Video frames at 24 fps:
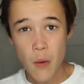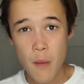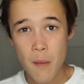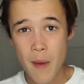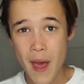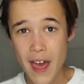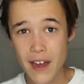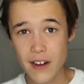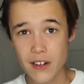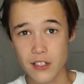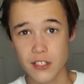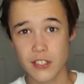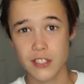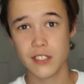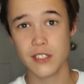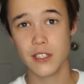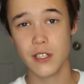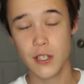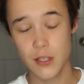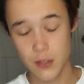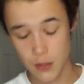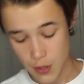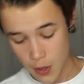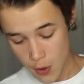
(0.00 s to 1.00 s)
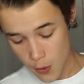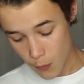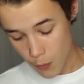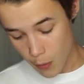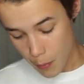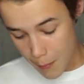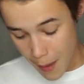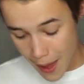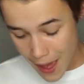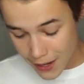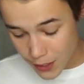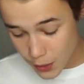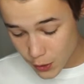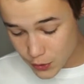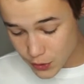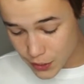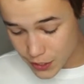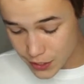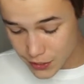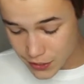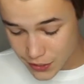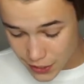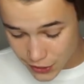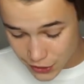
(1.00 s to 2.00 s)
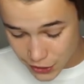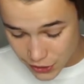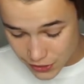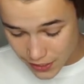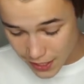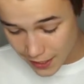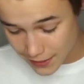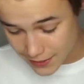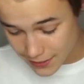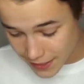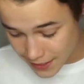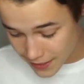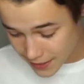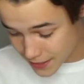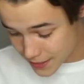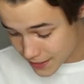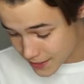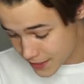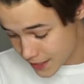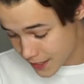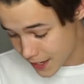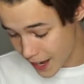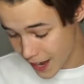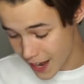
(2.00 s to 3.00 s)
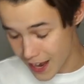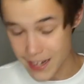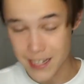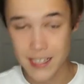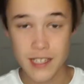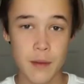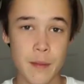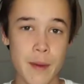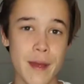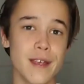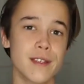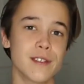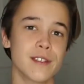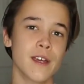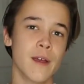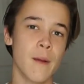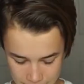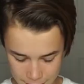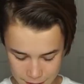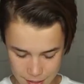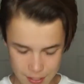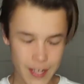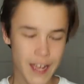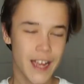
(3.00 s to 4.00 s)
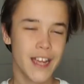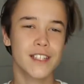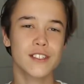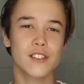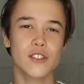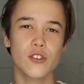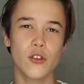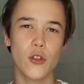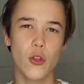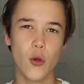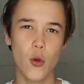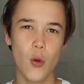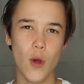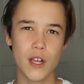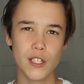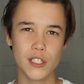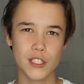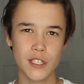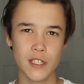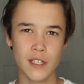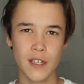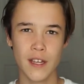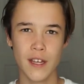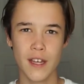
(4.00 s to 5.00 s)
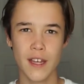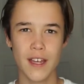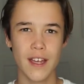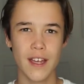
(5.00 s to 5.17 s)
what matters. What matters is that she's asking, isn't Addie amazing? Here's the answer to the question.